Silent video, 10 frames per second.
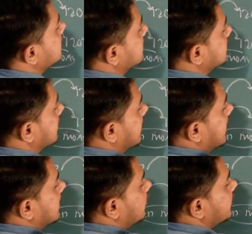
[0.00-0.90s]
the
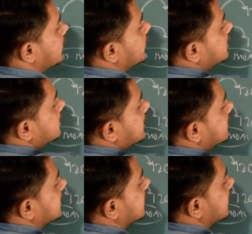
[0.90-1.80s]
rate of inversion
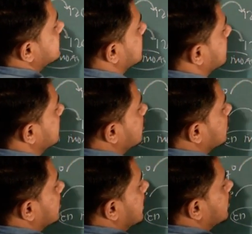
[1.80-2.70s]
is increasing.
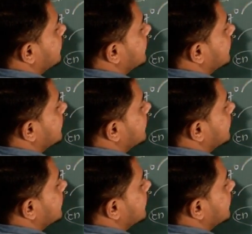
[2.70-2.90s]
Rate of